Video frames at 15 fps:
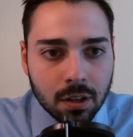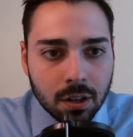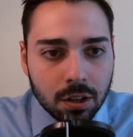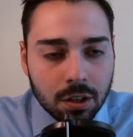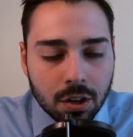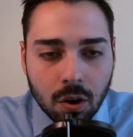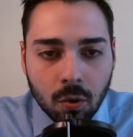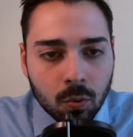
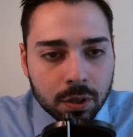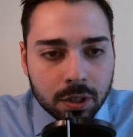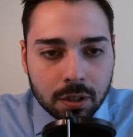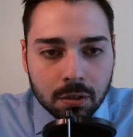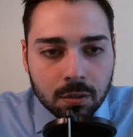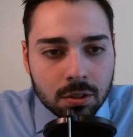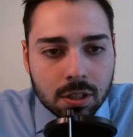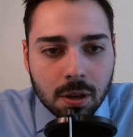We
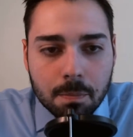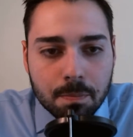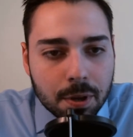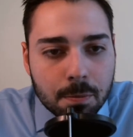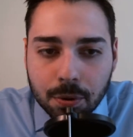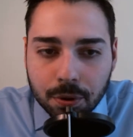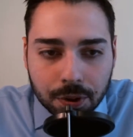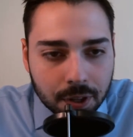some
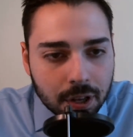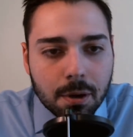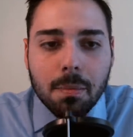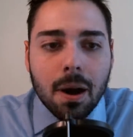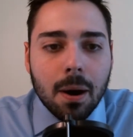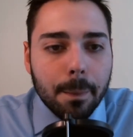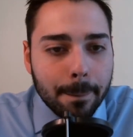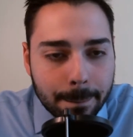people think
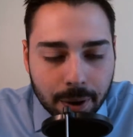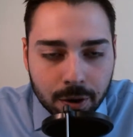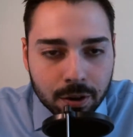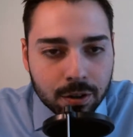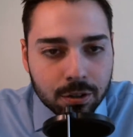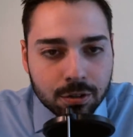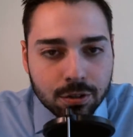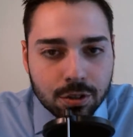about
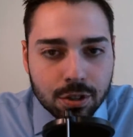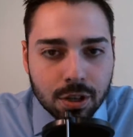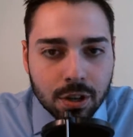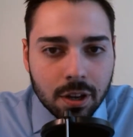Burns,